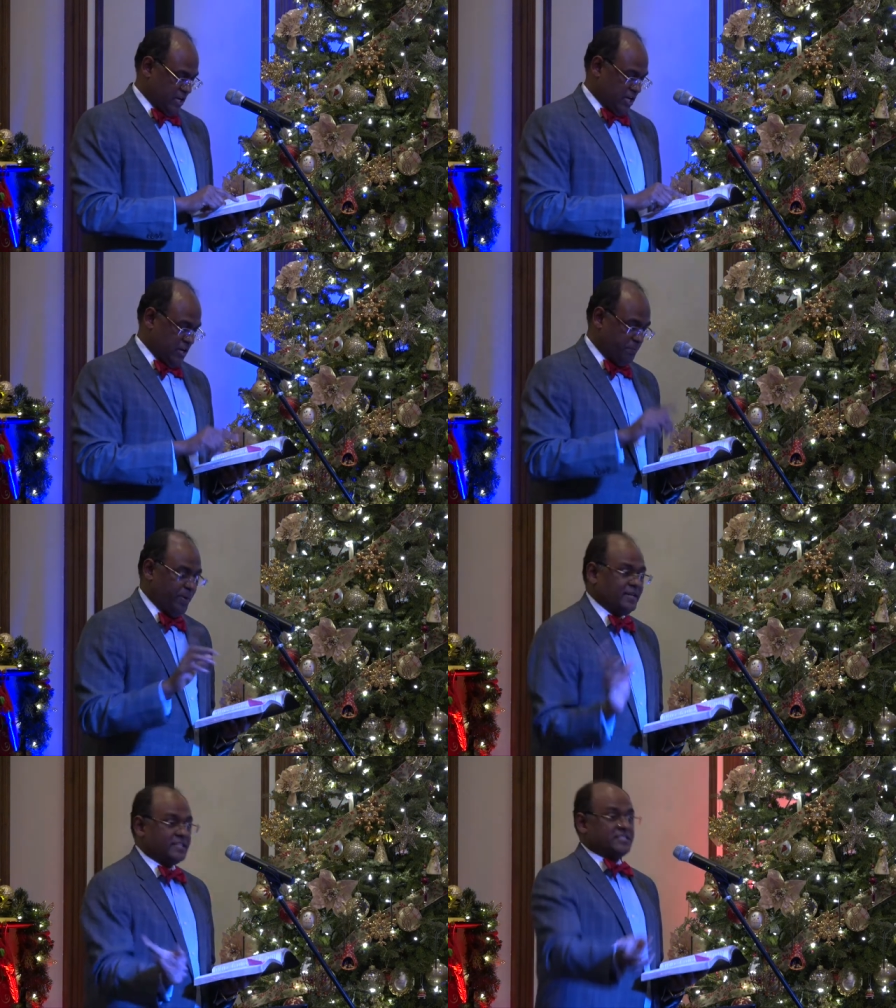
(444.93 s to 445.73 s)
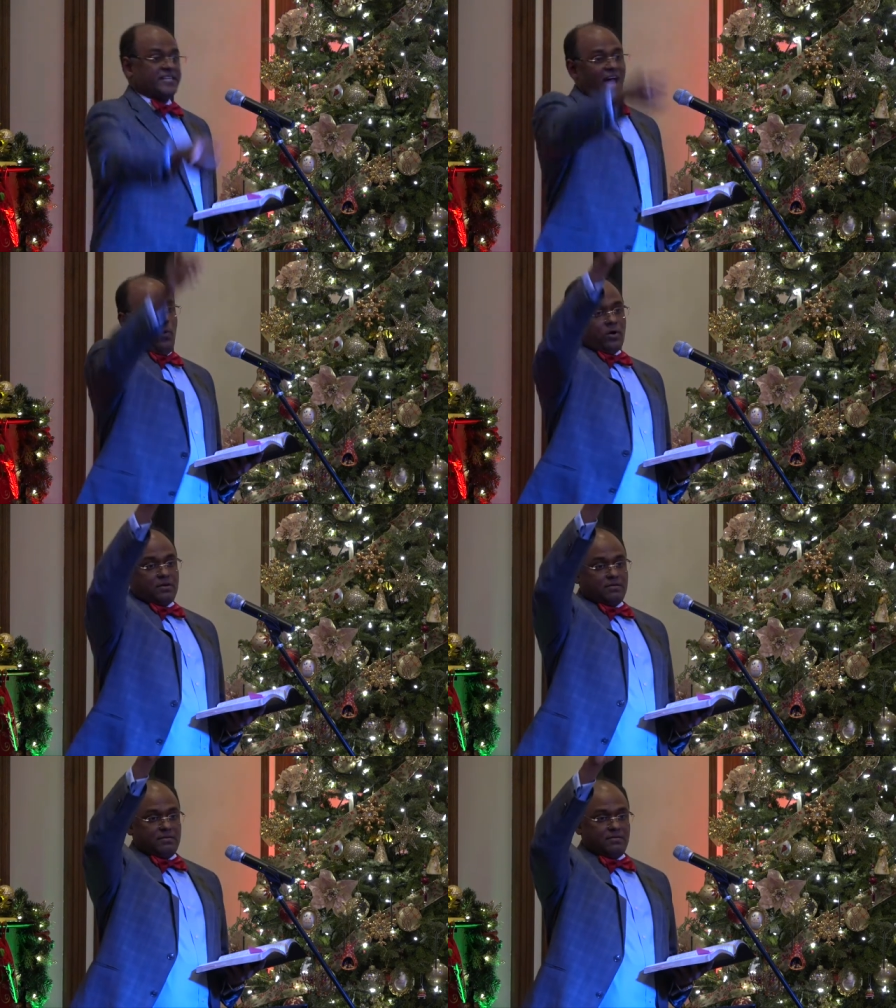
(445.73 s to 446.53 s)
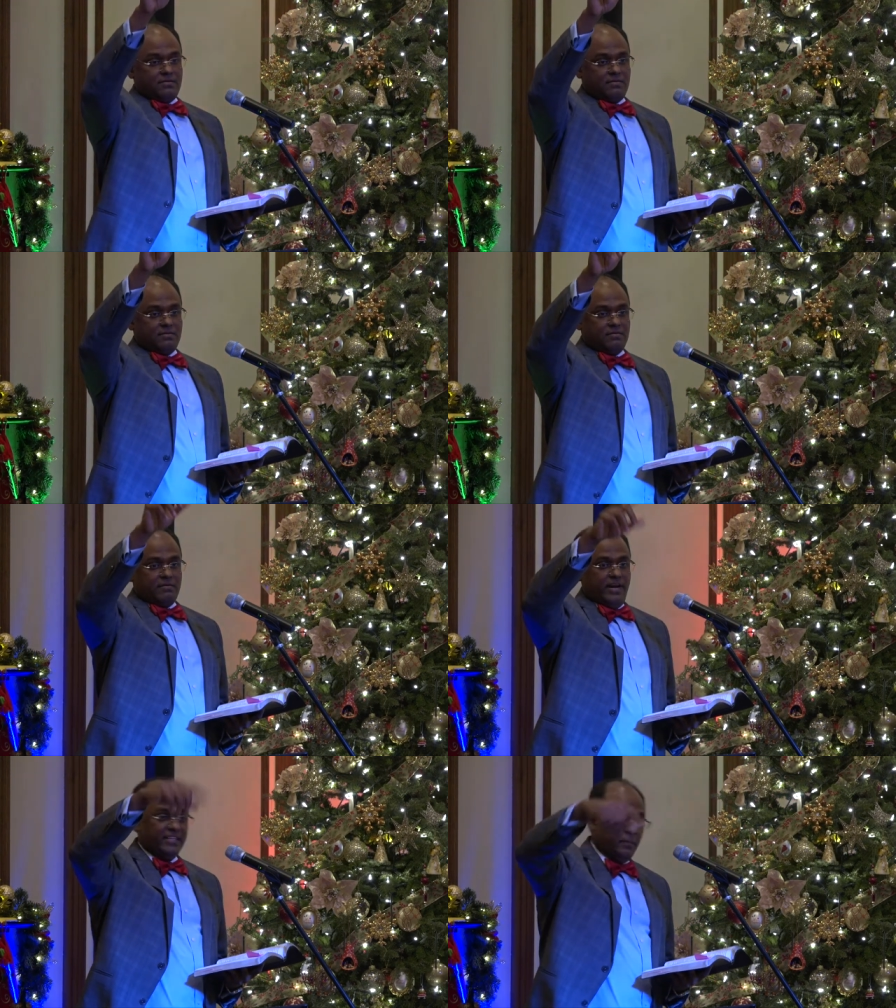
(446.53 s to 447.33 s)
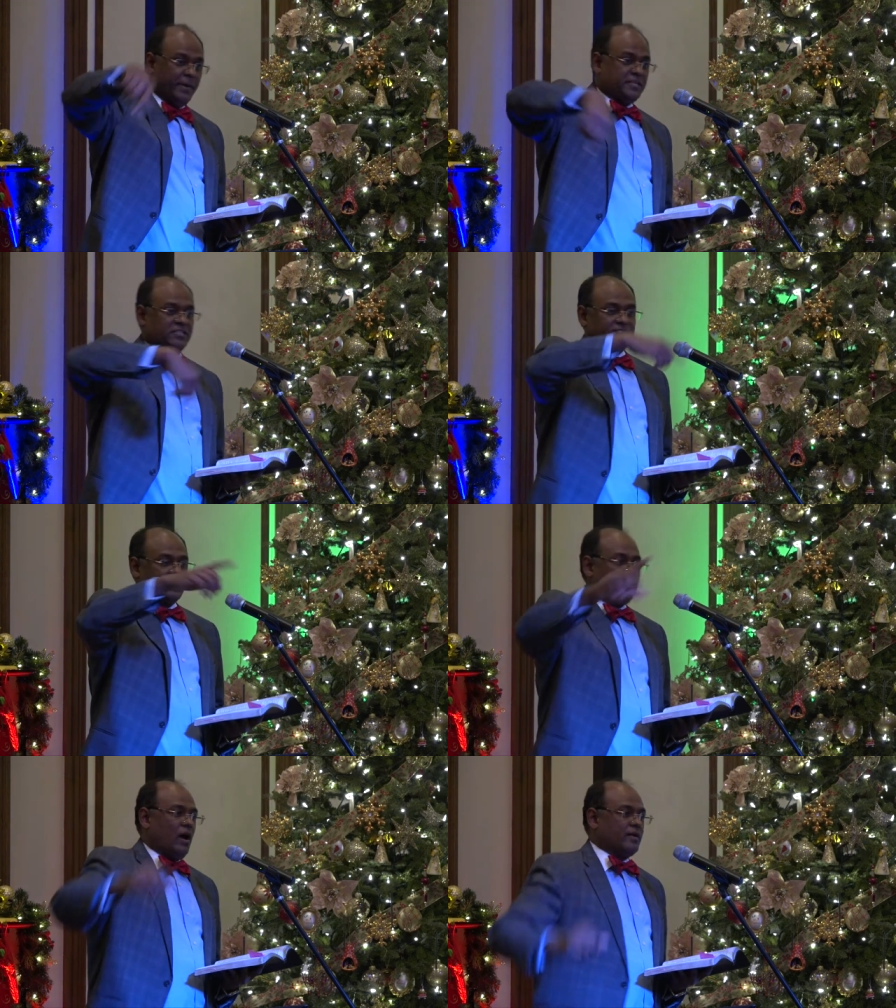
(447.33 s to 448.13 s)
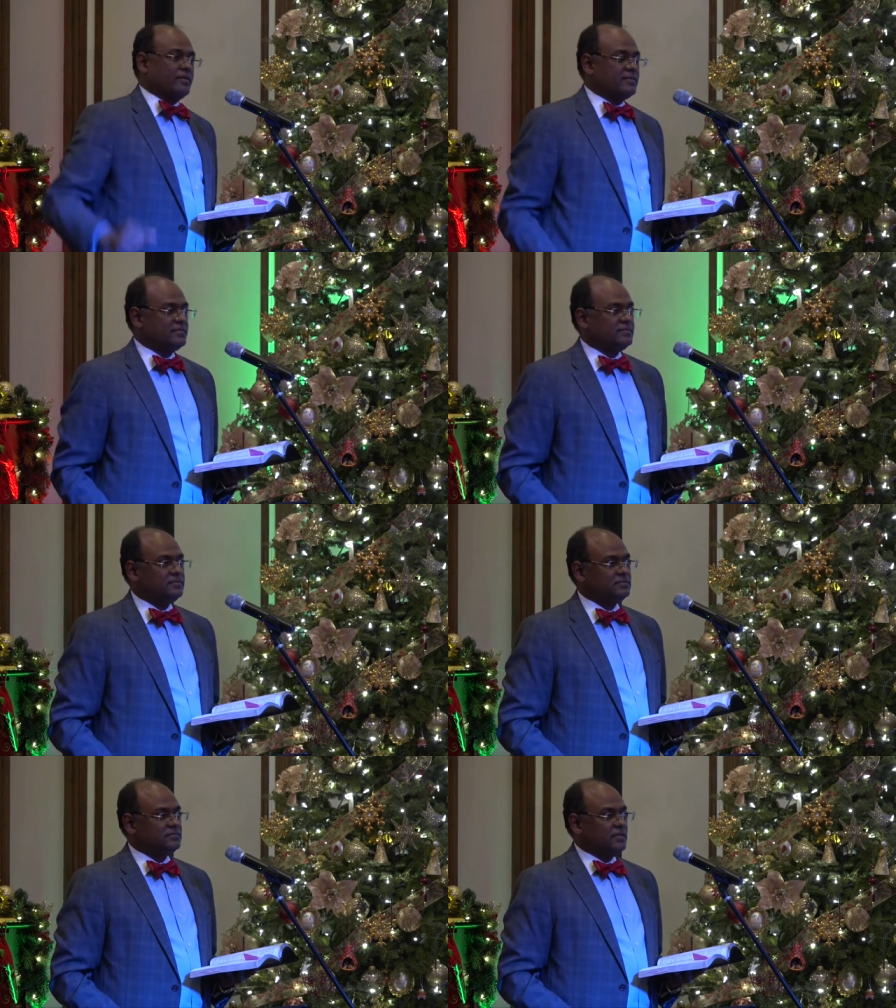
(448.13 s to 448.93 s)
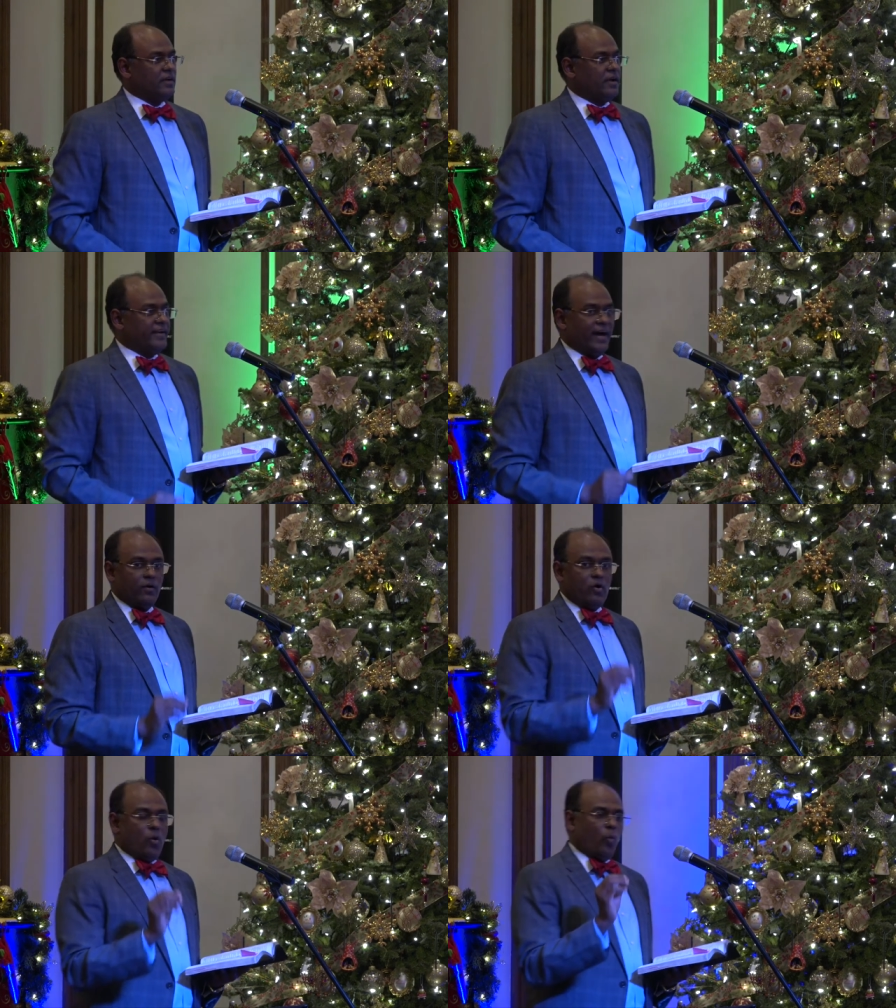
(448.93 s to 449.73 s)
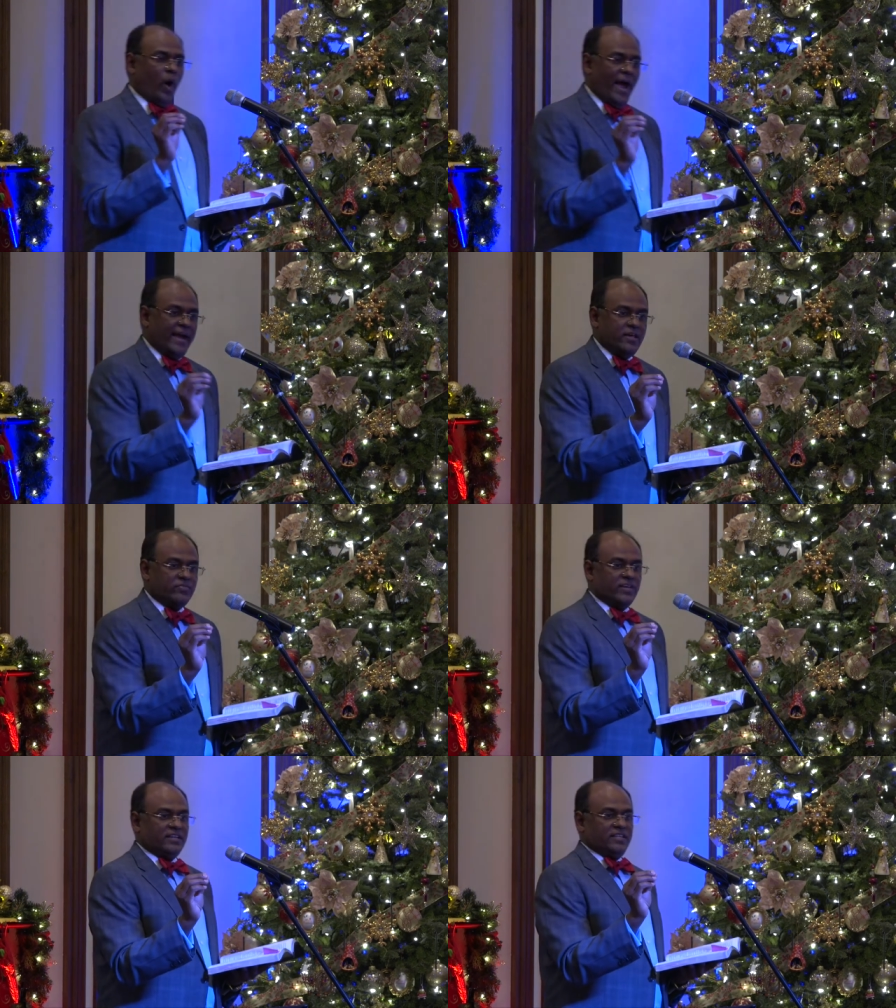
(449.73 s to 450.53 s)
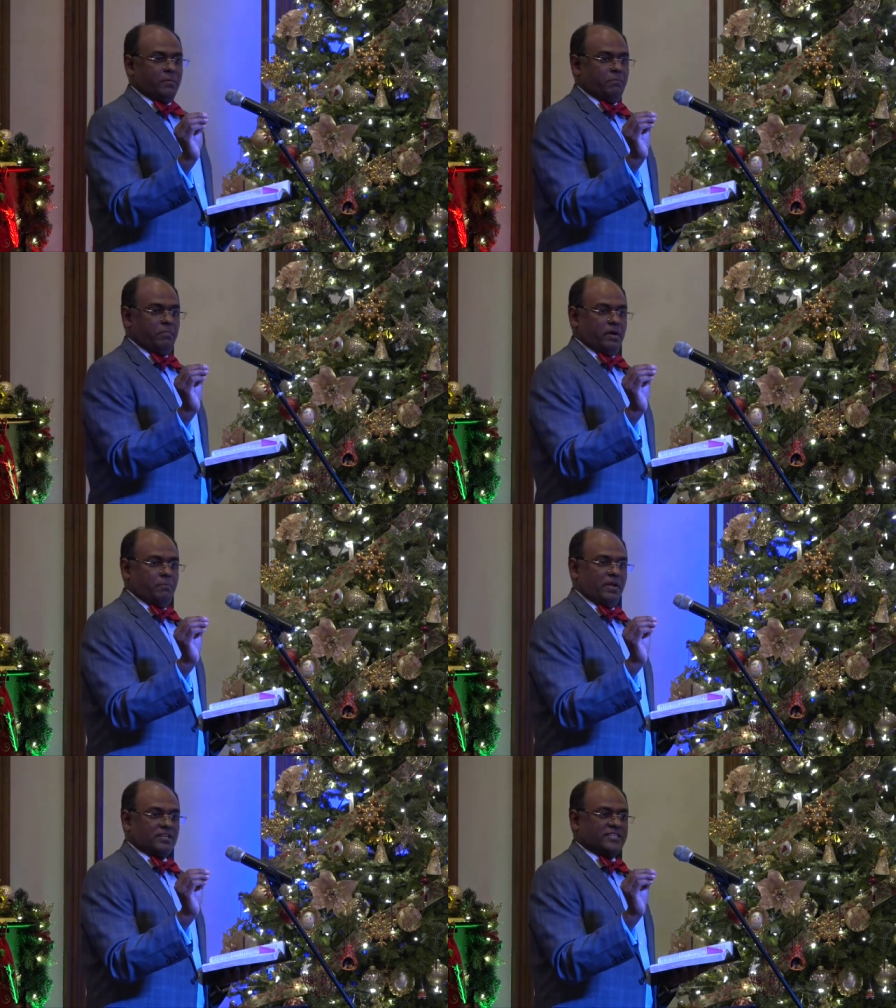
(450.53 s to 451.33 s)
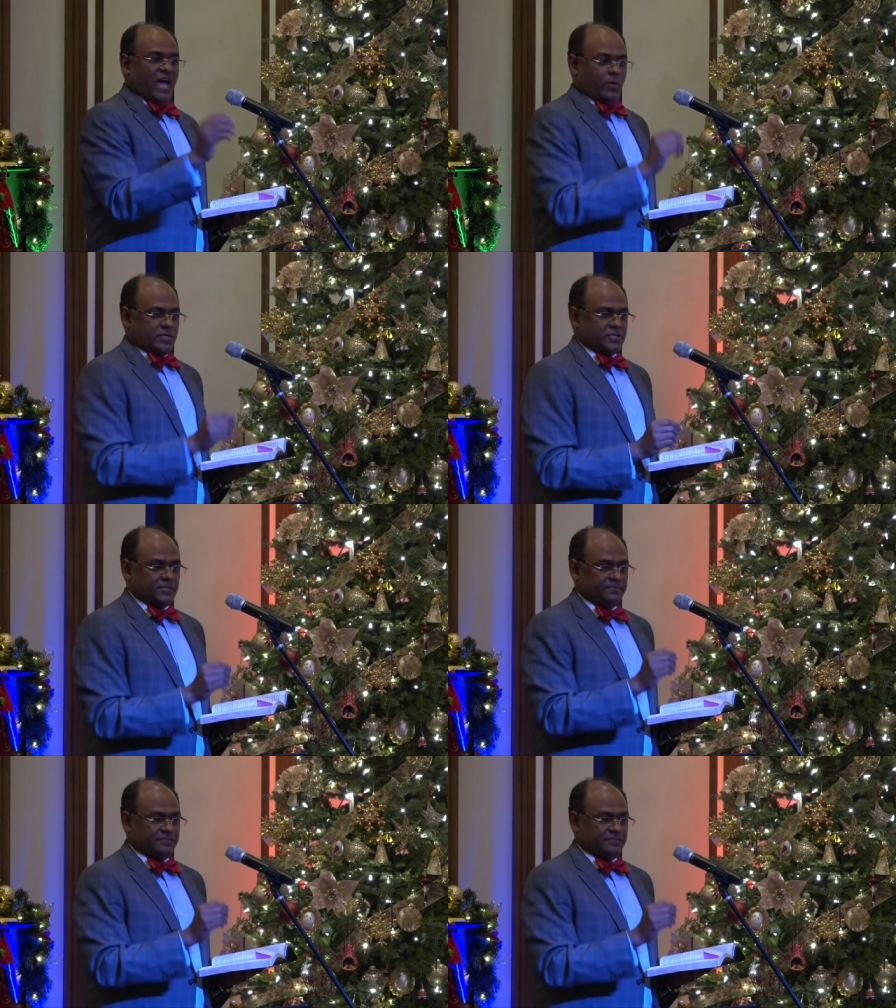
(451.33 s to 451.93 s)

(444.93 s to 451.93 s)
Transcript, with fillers: He built a tower in the midst of the garden. Now, why do you think they built towers?